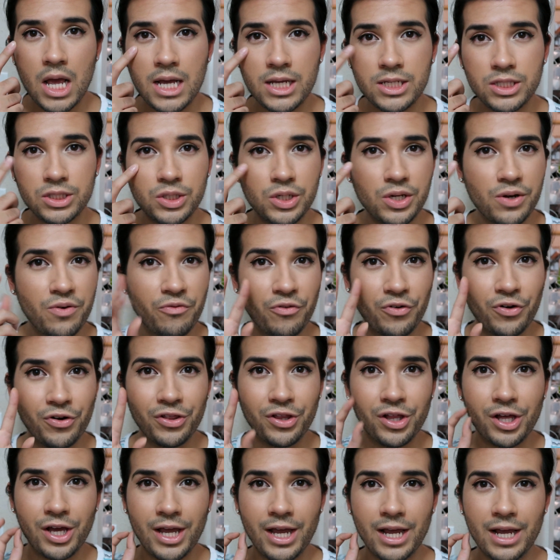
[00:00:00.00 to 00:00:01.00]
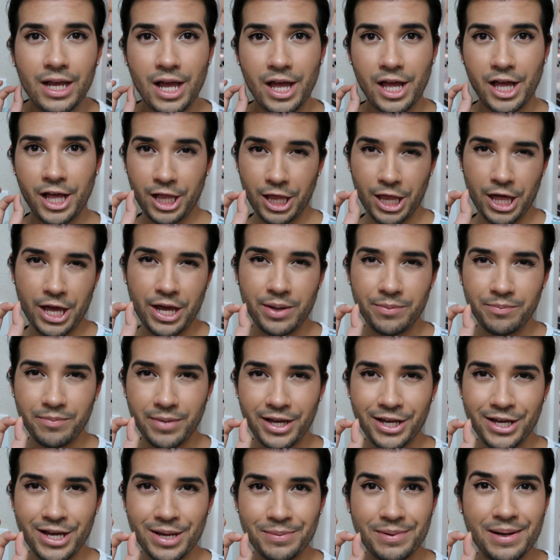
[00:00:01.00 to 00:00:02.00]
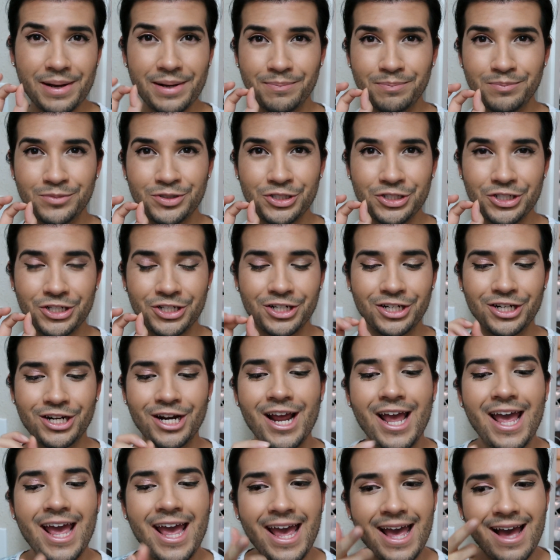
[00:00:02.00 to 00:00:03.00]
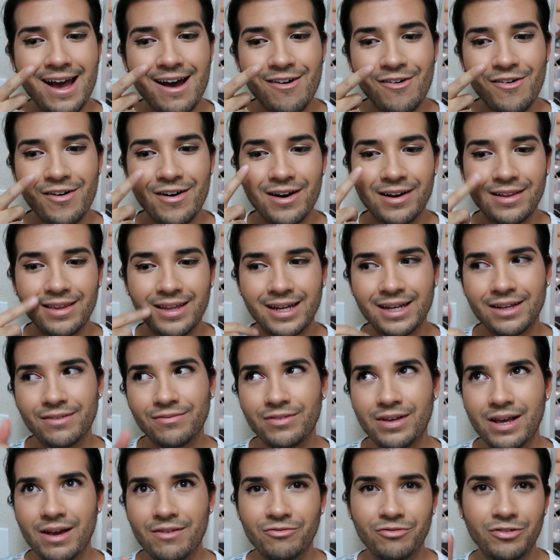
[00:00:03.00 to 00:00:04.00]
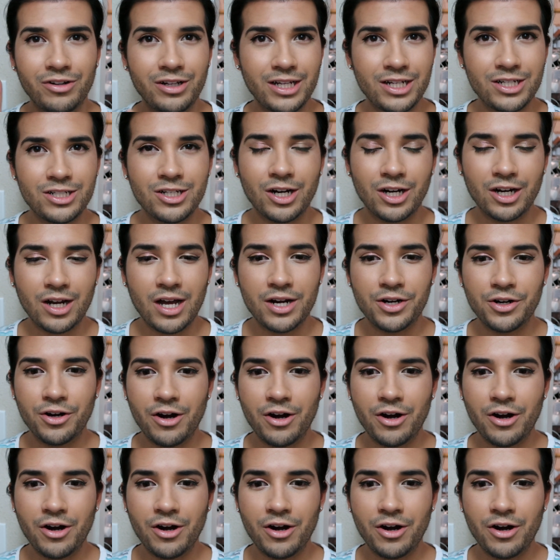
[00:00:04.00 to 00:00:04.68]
is good for like glam makeup i'm sure or like if you have really dark